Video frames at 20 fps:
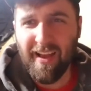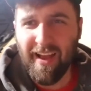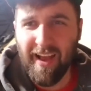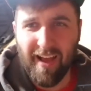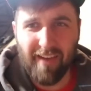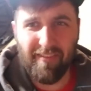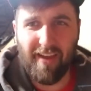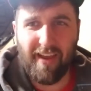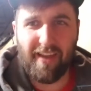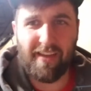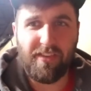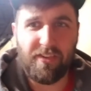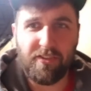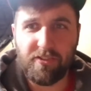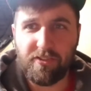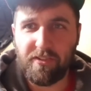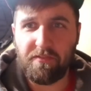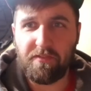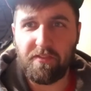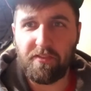I've had this
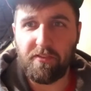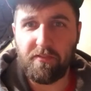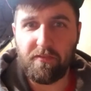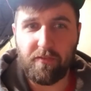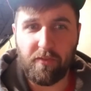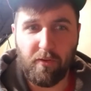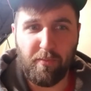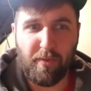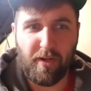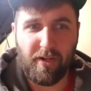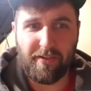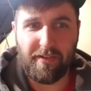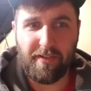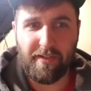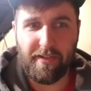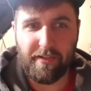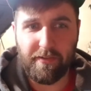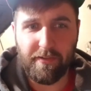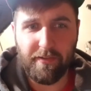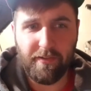shifter for about a
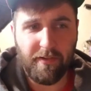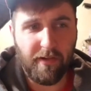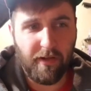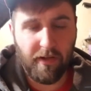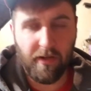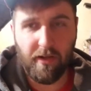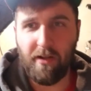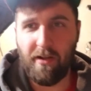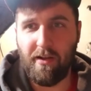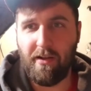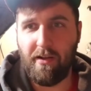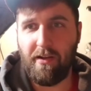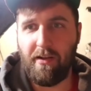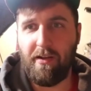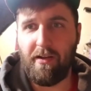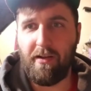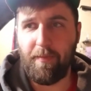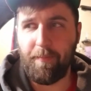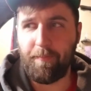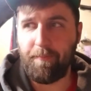year.
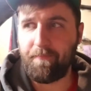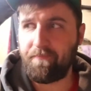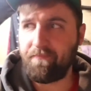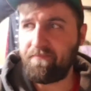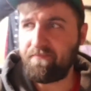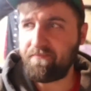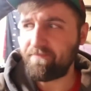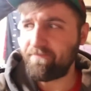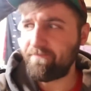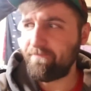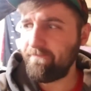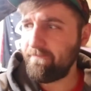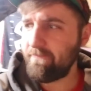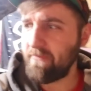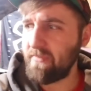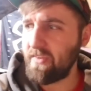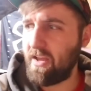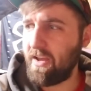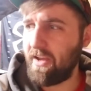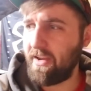
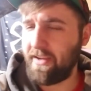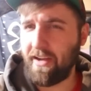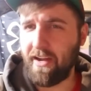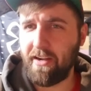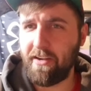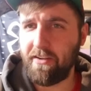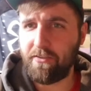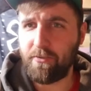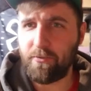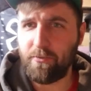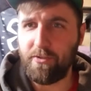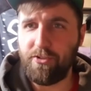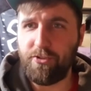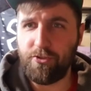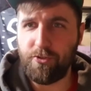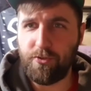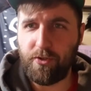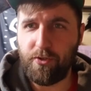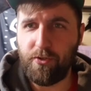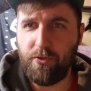I got it through
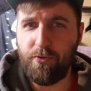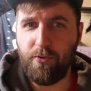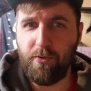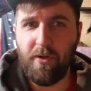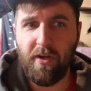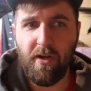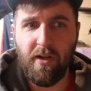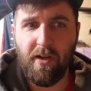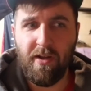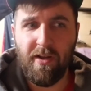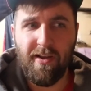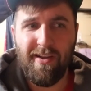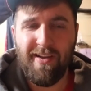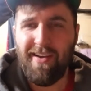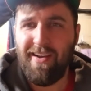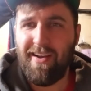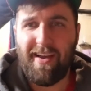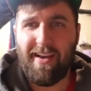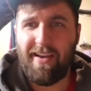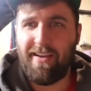Injuku,
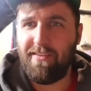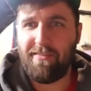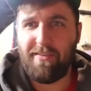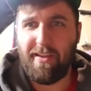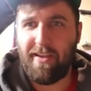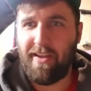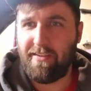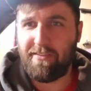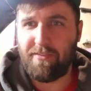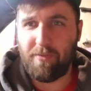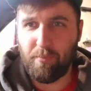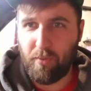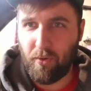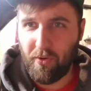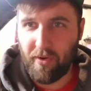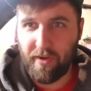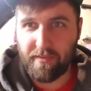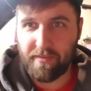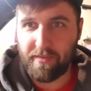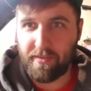and they had some
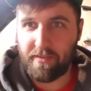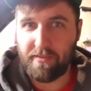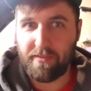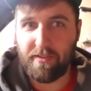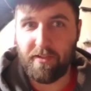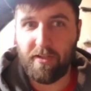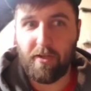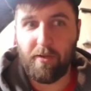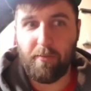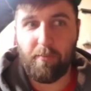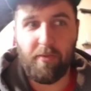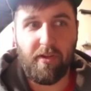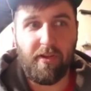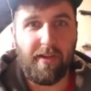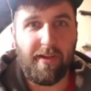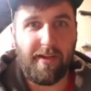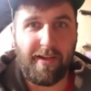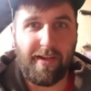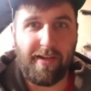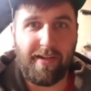point system
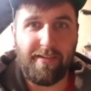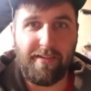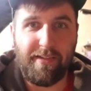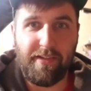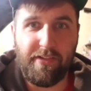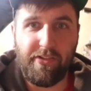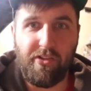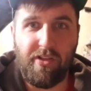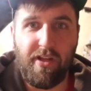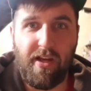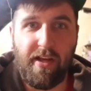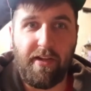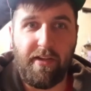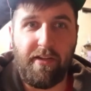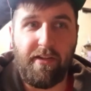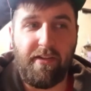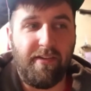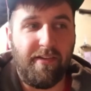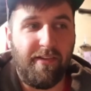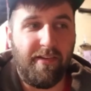and I got a deal on
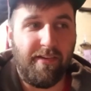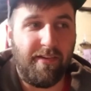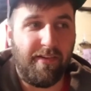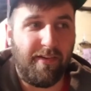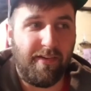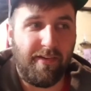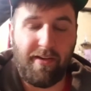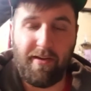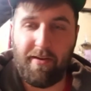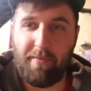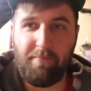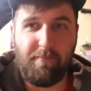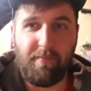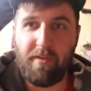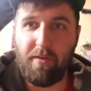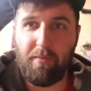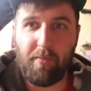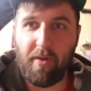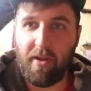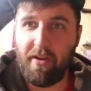it and I
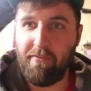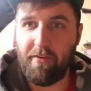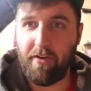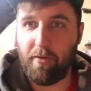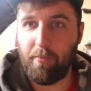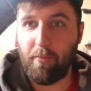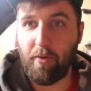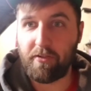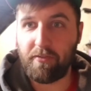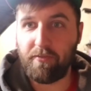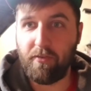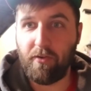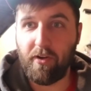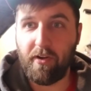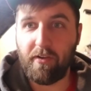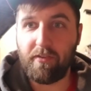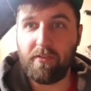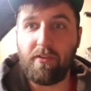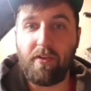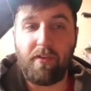didn't pay very much for
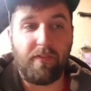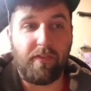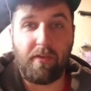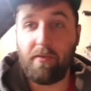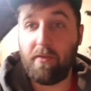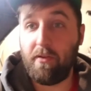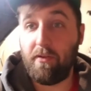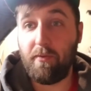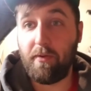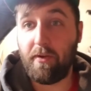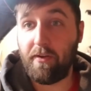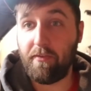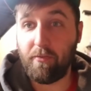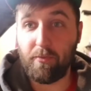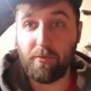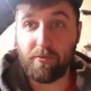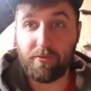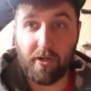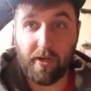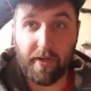it. So I was like, well, whatever,
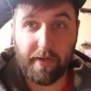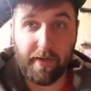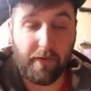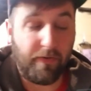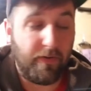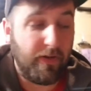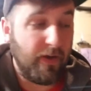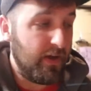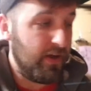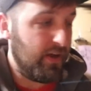we'll try it out.